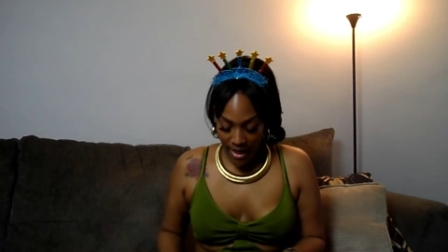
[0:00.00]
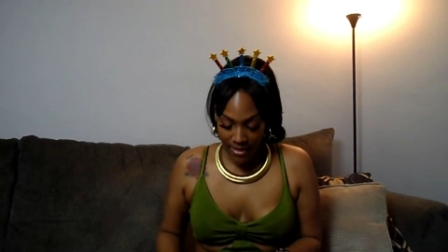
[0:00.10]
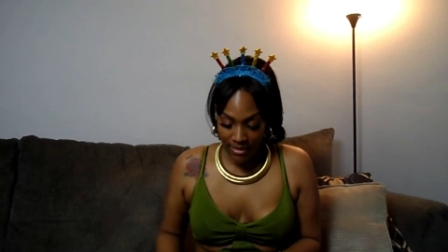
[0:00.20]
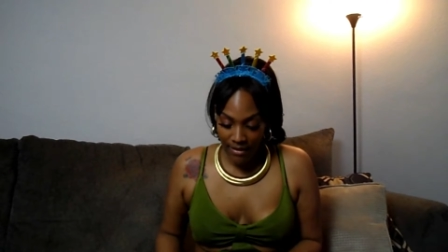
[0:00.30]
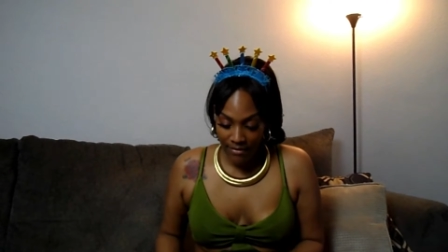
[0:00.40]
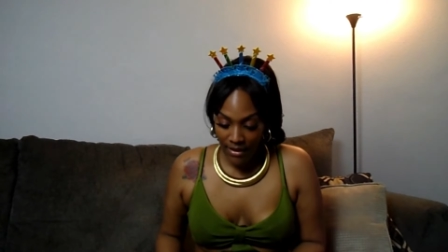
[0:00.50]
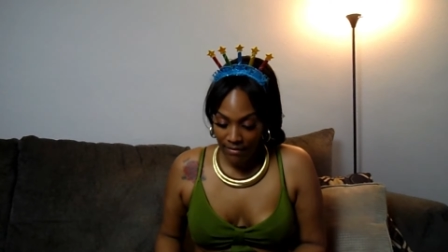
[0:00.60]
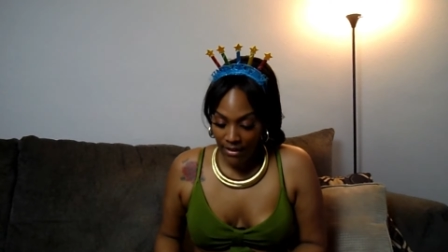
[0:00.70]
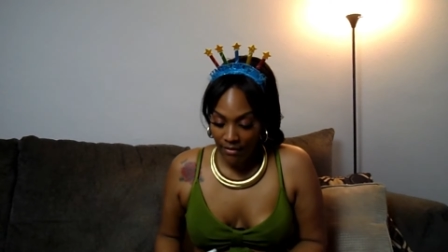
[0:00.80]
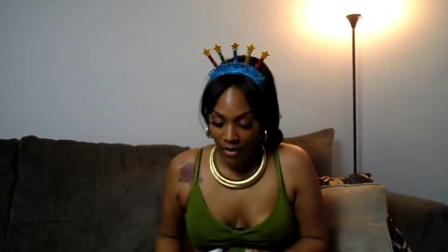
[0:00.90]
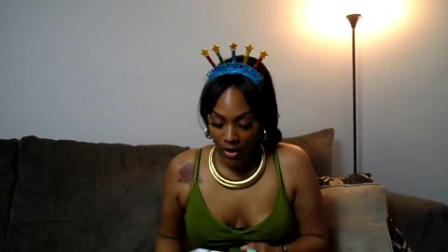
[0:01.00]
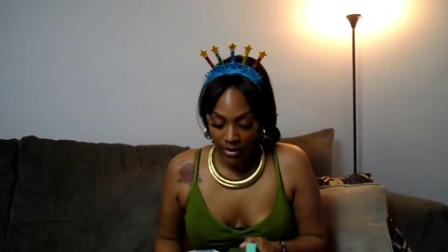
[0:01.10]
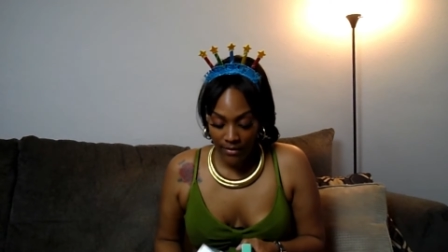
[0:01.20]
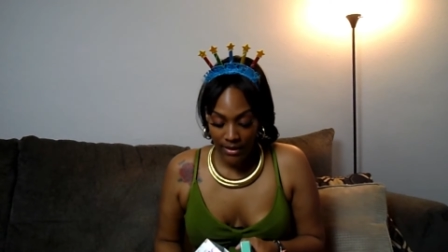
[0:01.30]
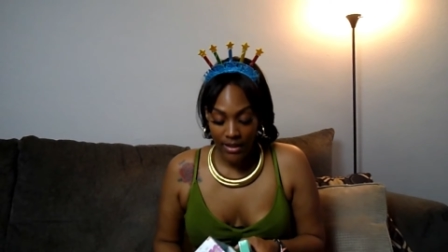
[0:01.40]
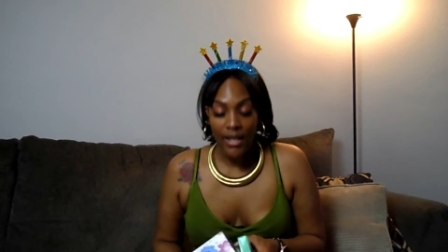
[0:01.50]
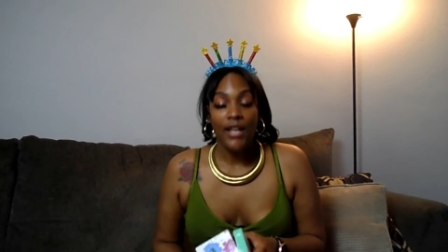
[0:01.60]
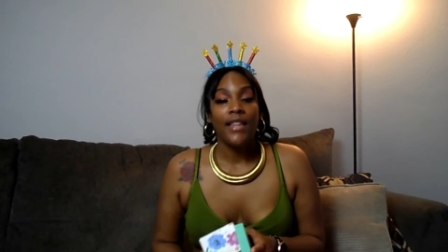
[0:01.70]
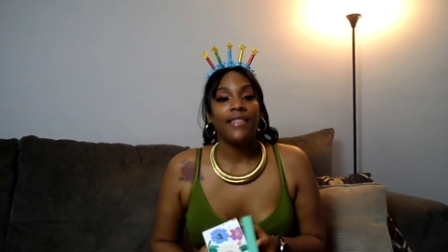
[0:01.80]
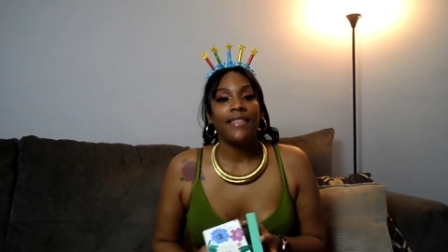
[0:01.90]
I love, love, love all of it.
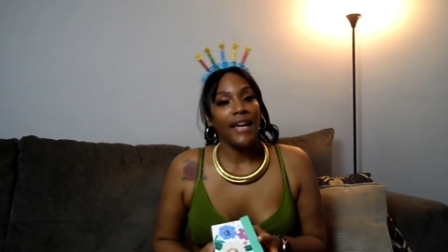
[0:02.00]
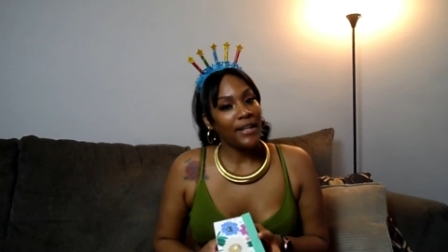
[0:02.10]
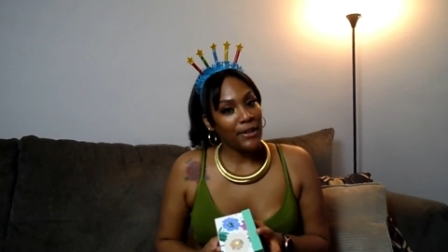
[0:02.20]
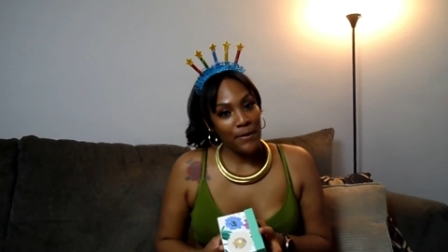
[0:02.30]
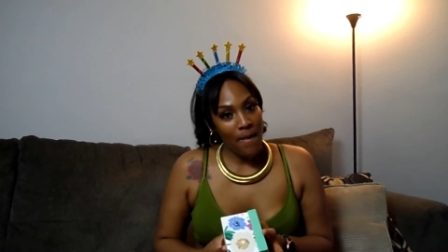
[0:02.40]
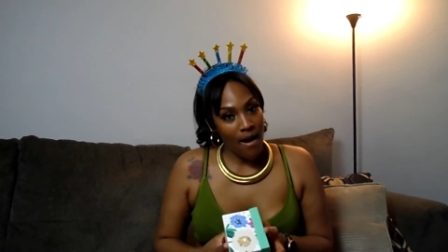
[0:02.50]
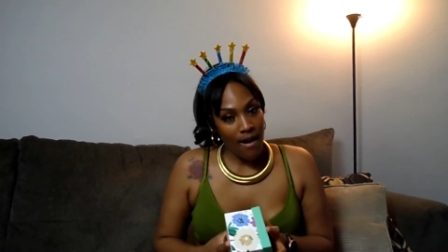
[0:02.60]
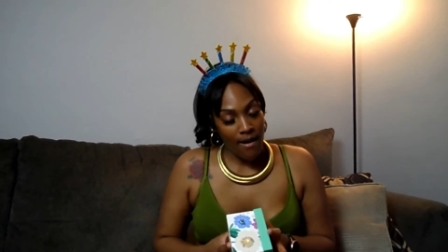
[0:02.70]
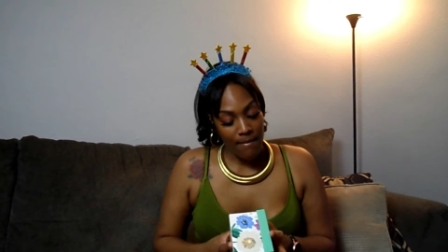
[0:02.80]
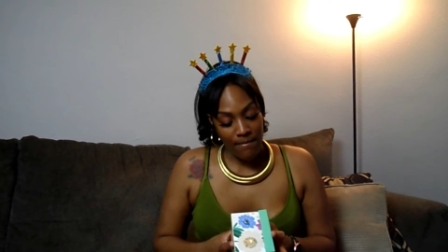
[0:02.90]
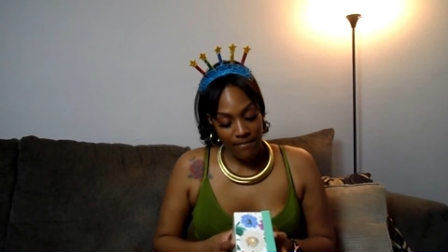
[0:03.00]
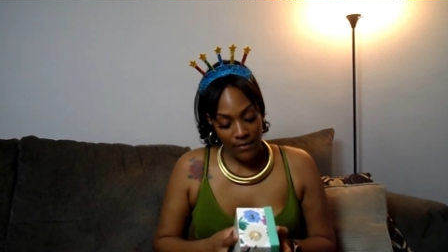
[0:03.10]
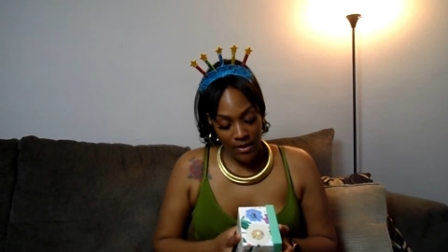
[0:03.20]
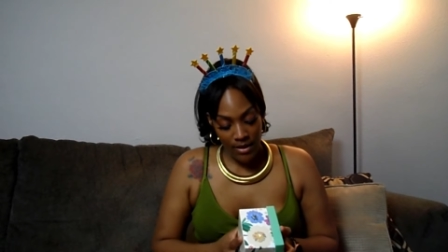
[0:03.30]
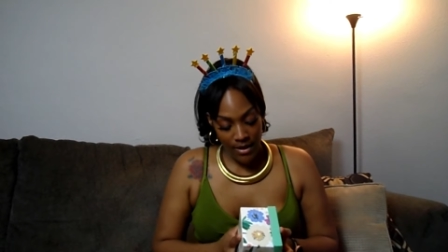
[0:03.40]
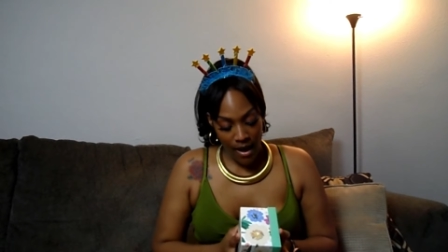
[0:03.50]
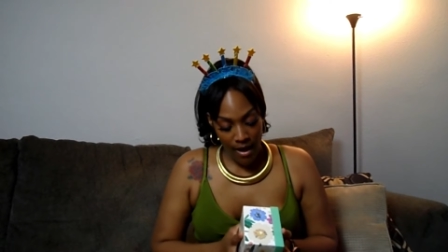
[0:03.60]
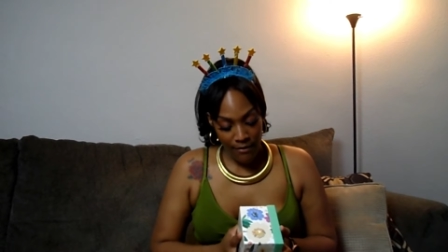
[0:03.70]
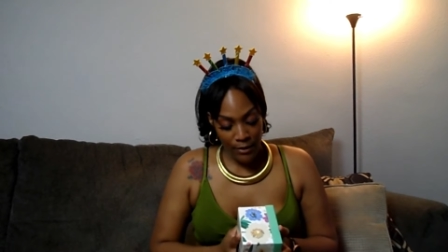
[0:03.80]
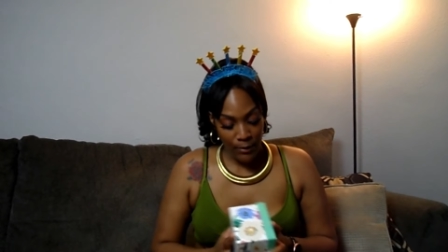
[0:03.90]
Thank you, Mom. You didn't
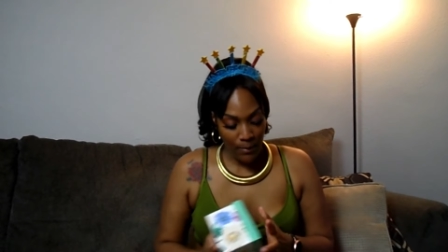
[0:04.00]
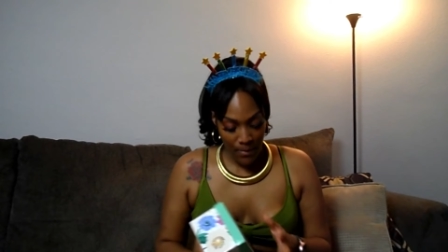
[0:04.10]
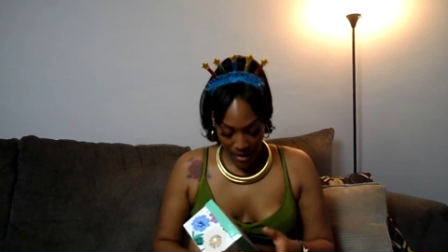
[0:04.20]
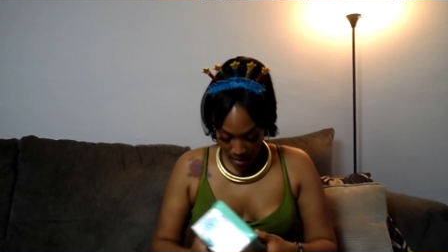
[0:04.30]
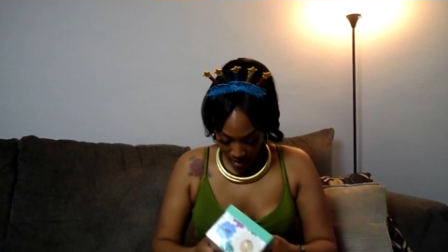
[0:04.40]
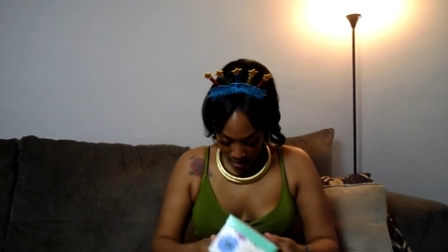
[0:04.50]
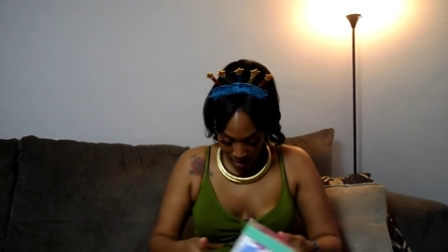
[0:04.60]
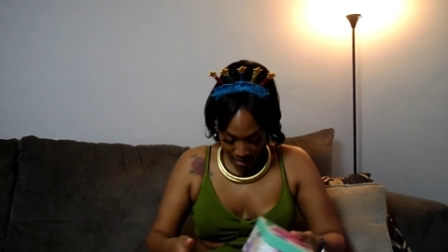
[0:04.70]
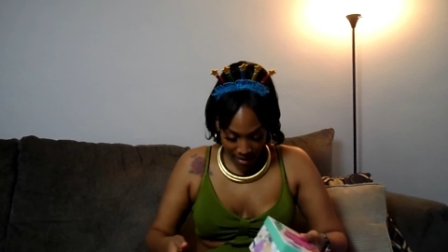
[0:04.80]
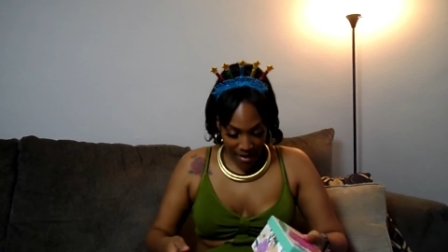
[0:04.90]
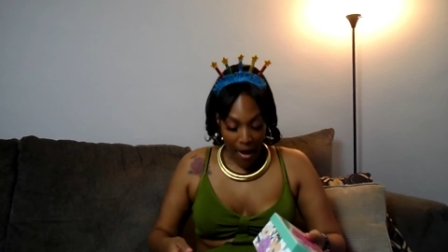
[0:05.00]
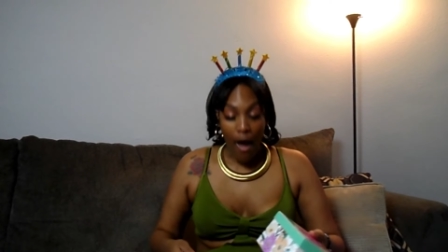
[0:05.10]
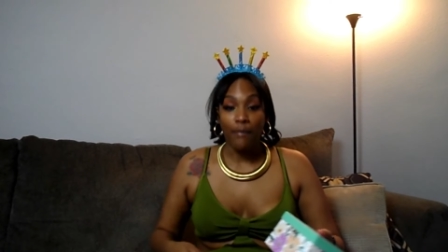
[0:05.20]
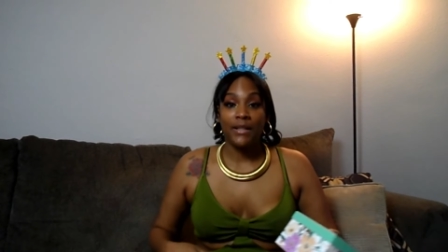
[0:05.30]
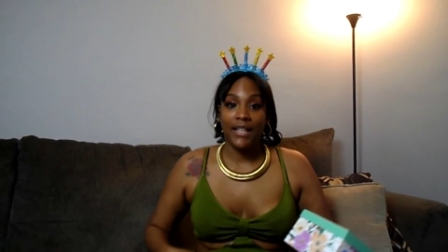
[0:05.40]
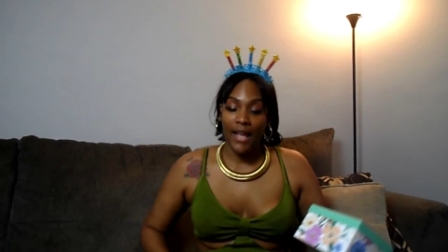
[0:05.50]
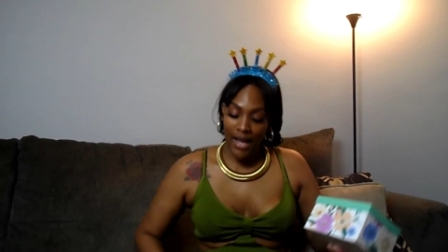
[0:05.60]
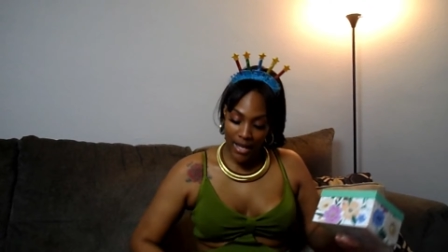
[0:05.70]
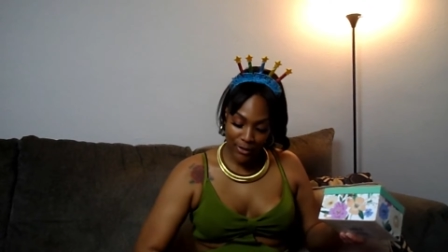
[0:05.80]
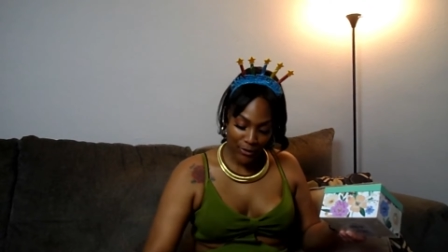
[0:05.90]
have to, but I'm
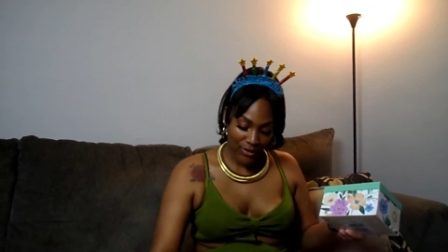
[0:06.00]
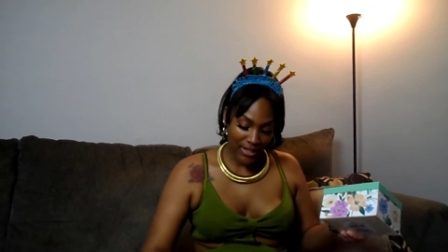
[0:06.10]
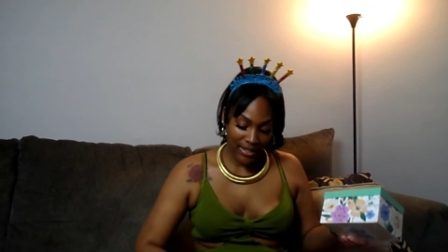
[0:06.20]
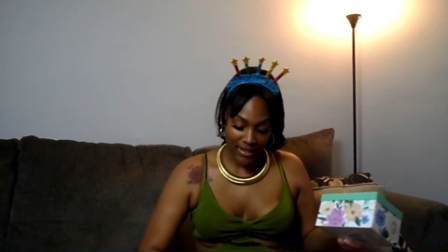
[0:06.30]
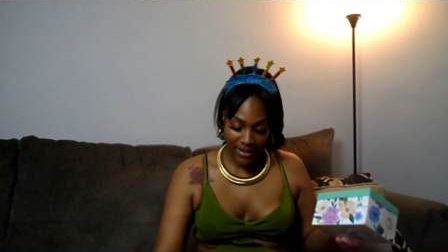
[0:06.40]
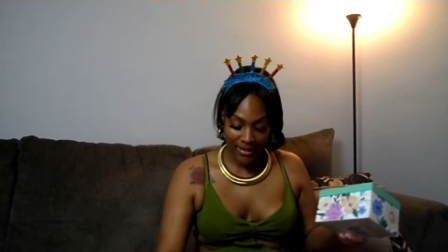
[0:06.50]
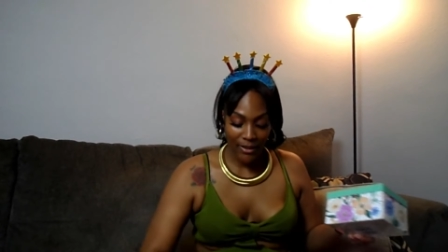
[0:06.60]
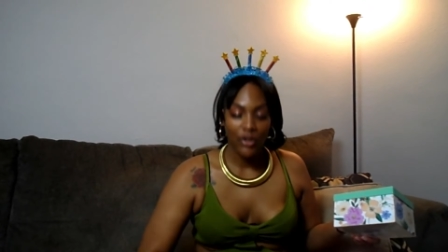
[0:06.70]
glad you did.